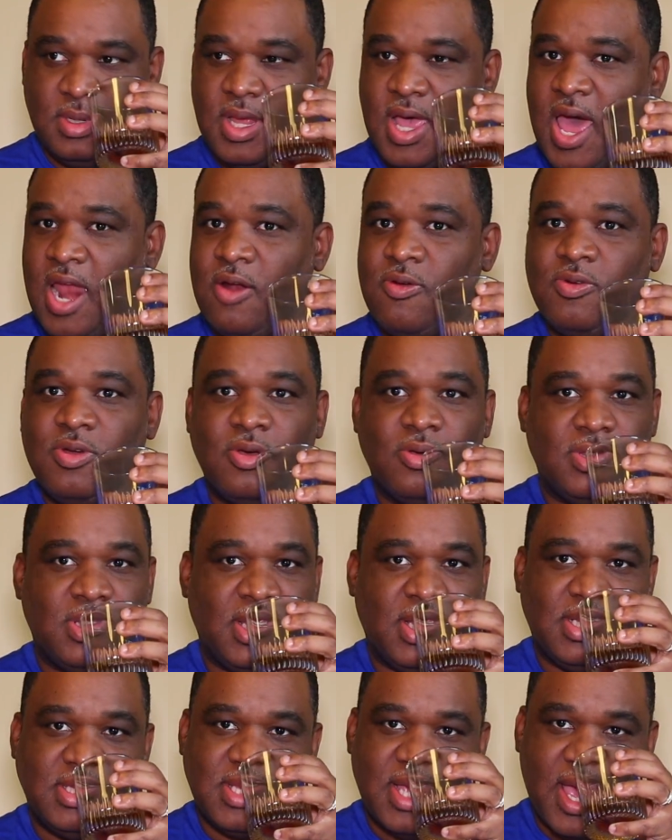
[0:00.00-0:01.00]
I don't know
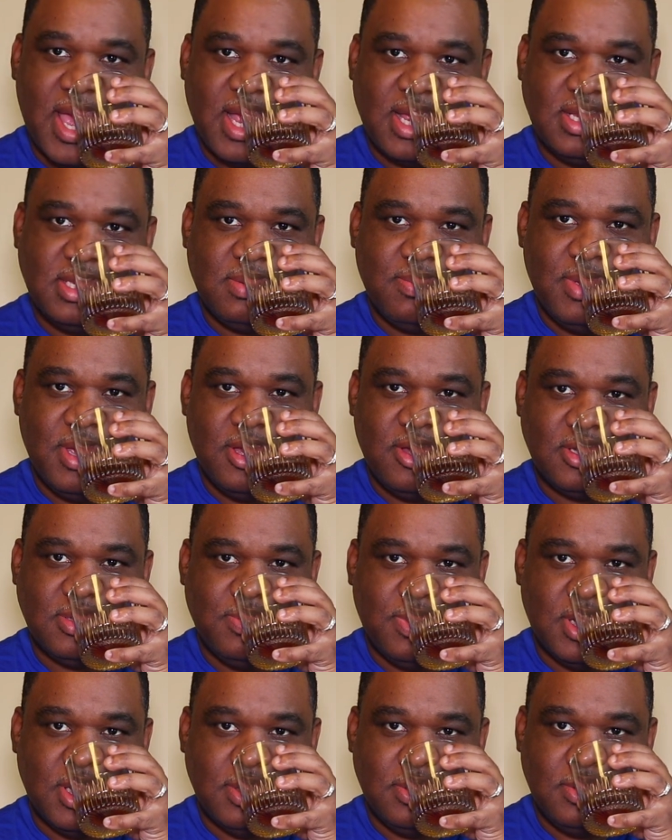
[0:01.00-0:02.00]
the exact smells,
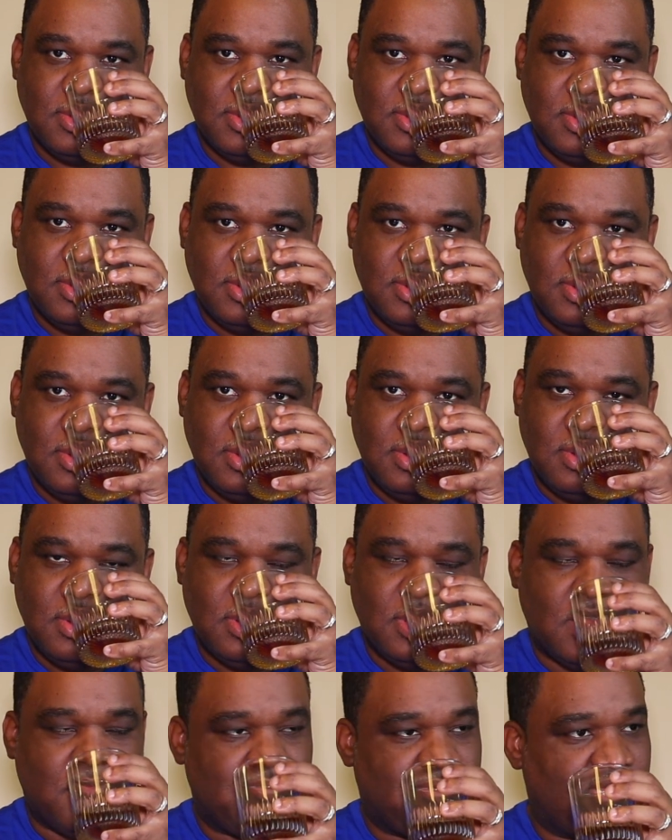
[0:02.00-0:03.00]
but
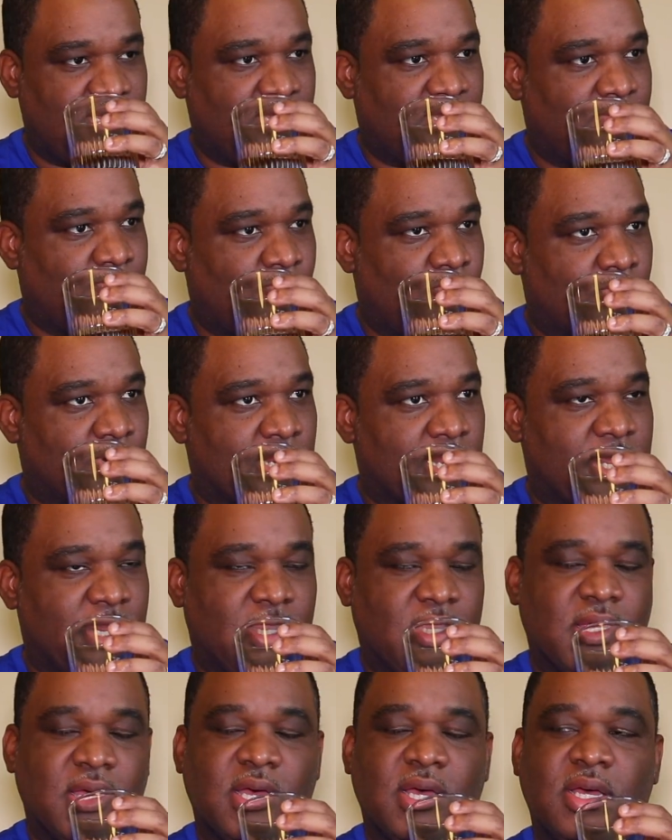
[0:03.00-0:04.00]
I'm thinking more
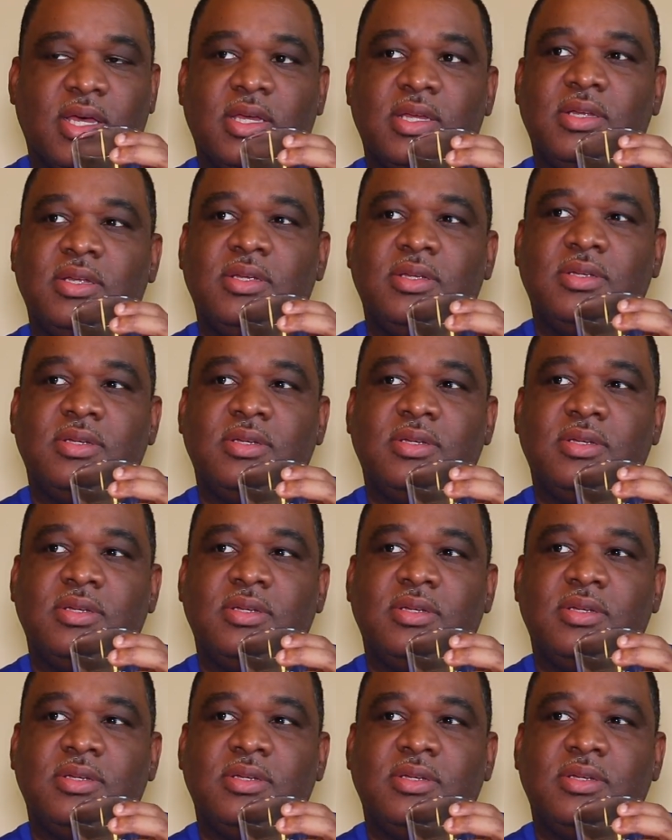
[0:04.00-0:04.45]
like the